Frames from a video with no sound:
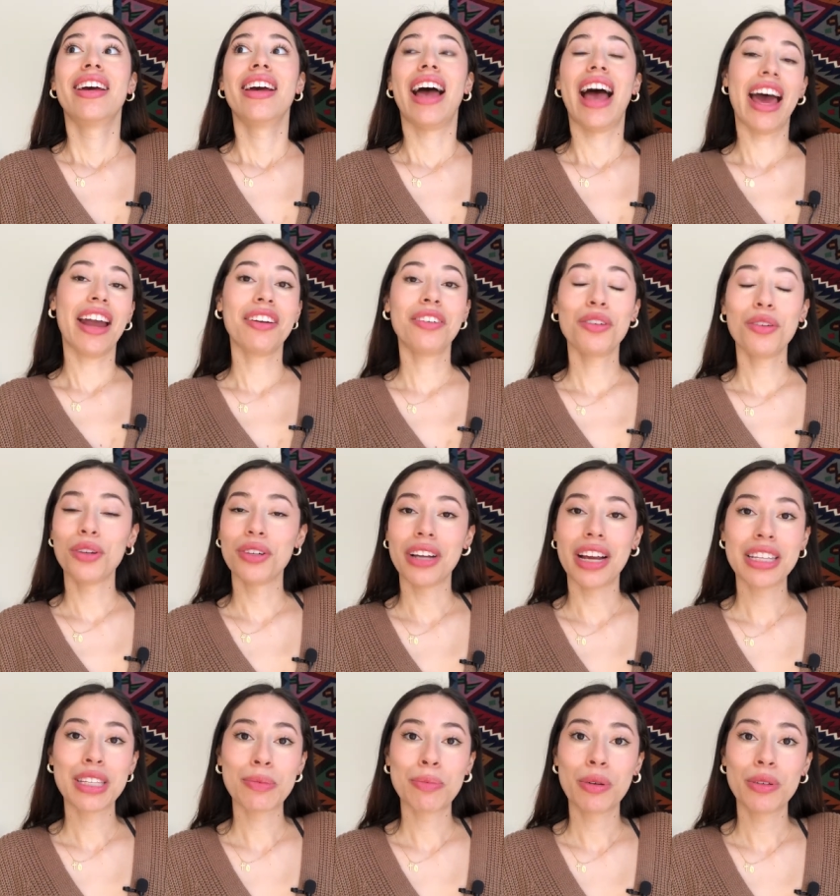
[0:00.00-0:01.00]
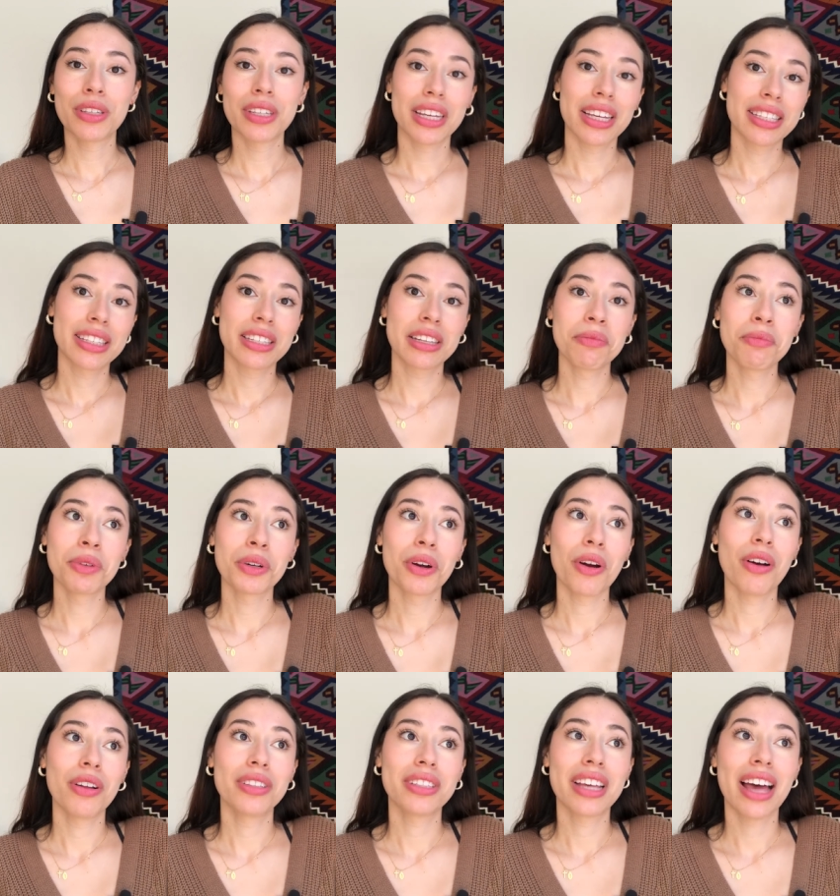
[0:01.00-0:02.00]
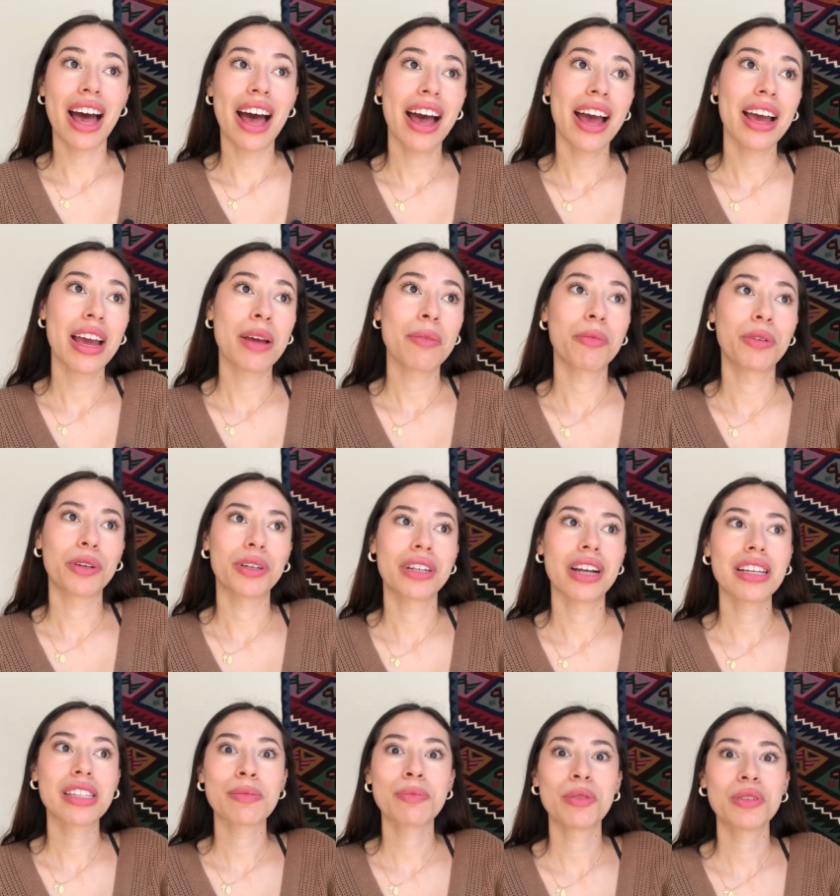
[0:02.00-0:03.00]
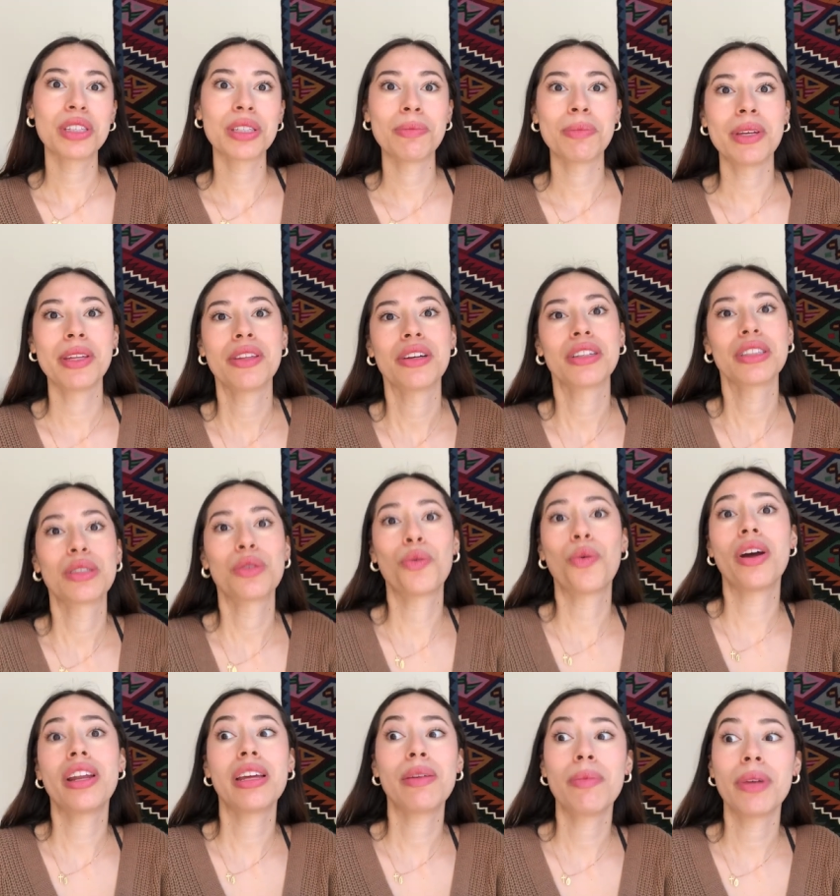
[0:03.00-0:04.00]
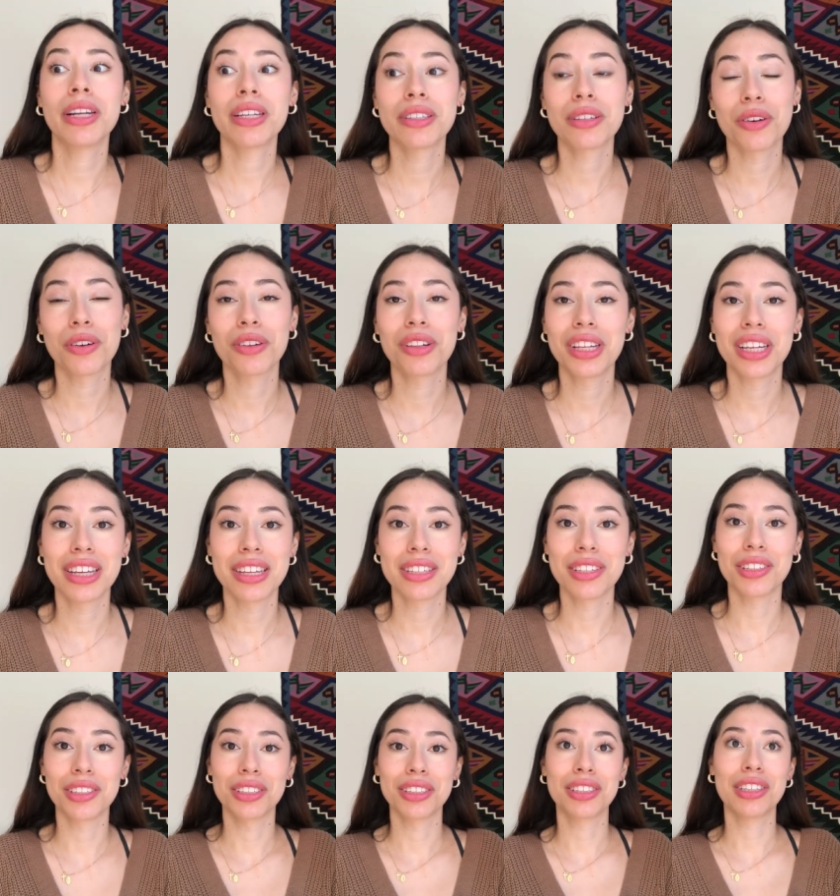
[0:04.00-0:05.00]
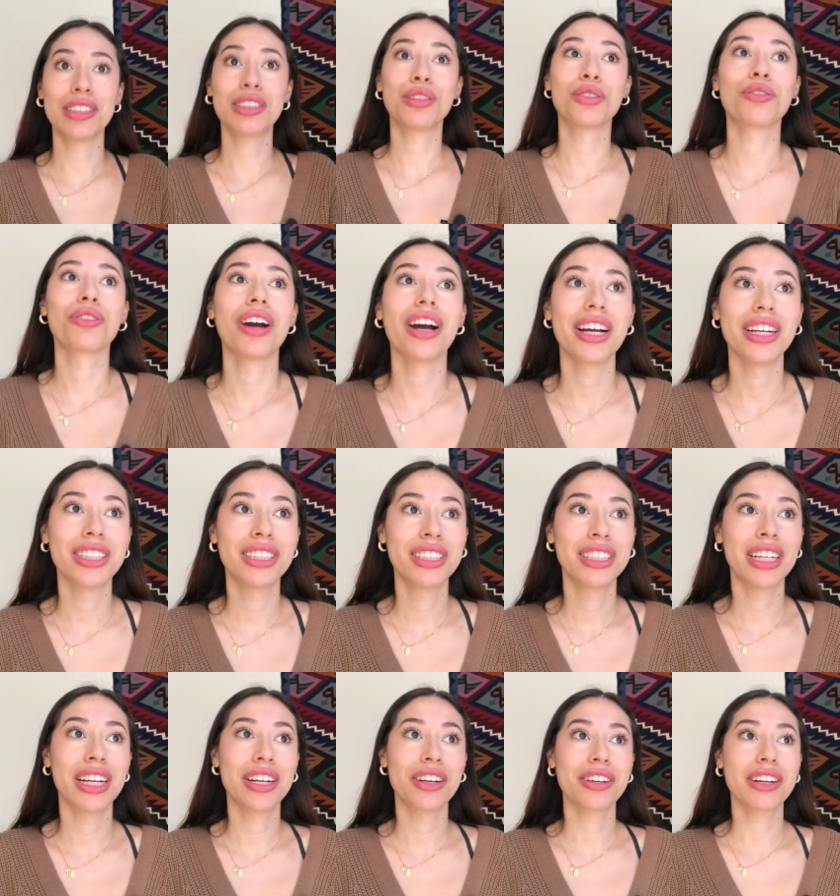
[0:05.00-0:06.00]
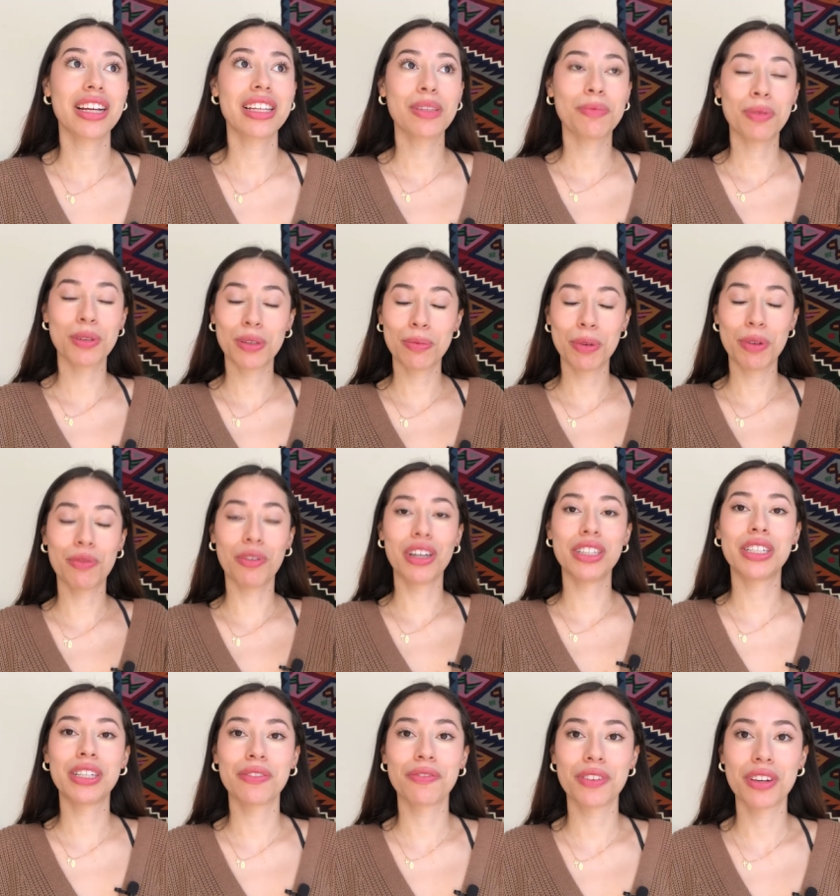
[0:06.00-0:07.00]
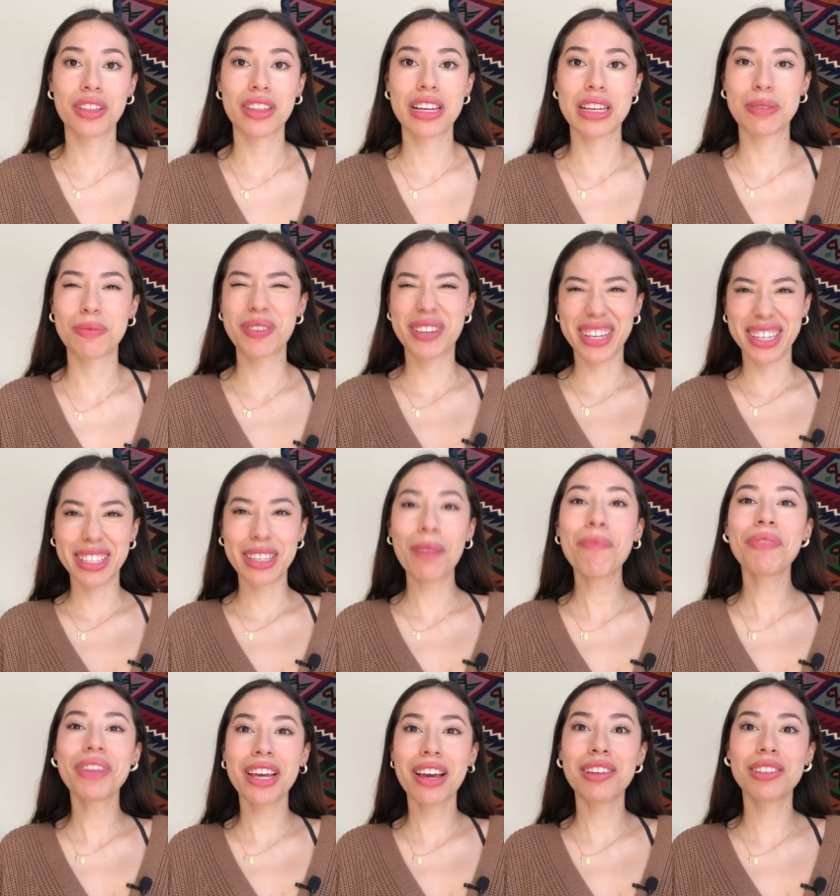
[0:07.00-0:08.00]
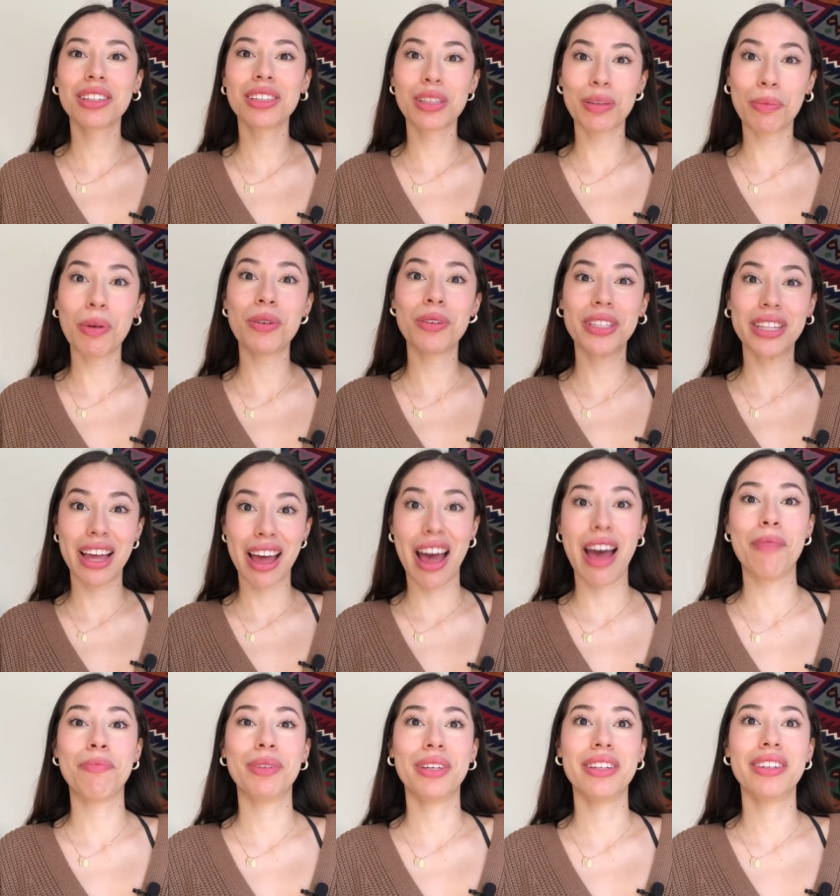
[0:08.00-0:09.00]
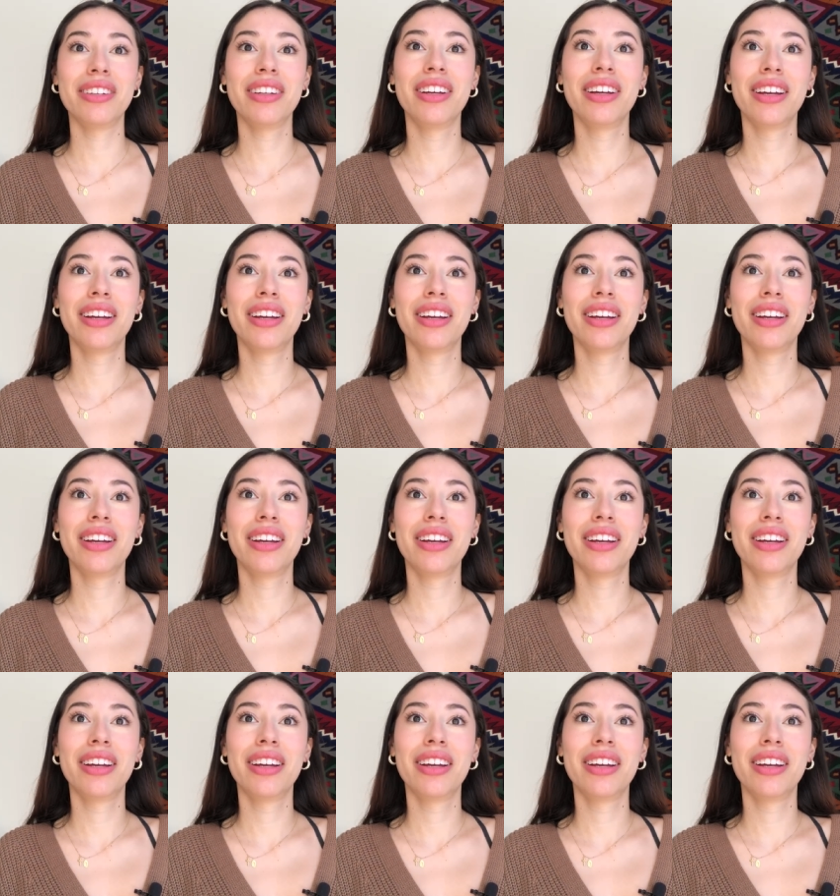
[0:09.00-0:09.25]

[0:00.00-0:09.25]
I don't know, you're not supposed to get somewhere on time, or you're not supposed to be there twenty minutes early because you're in such a rush, and you're not supposed to be rushing for things because something else is supposed to happen.